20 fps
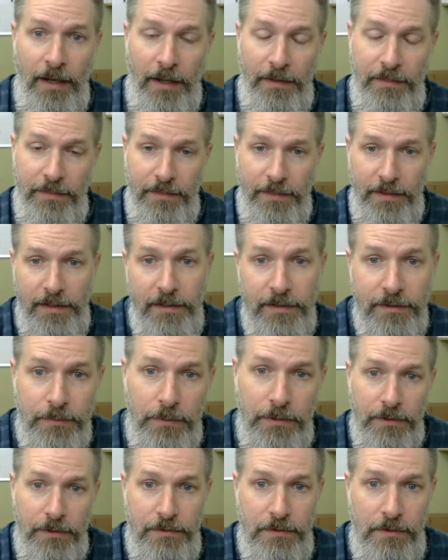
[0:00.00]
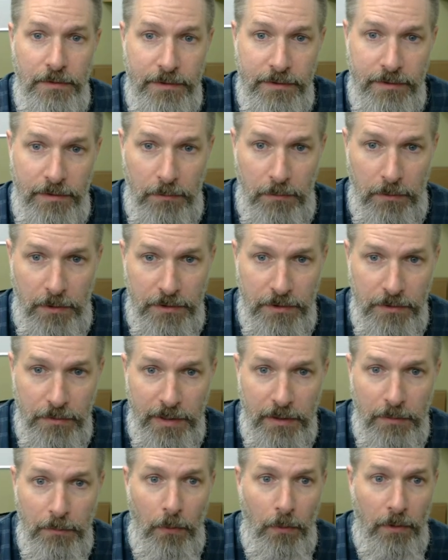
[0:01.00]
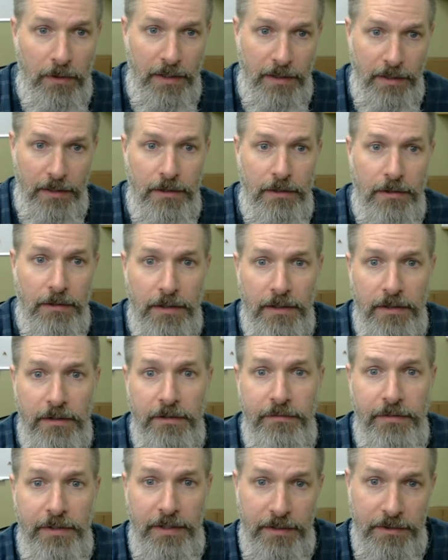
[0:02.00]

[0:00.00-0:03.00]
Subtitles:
And these students that were doing a more iterative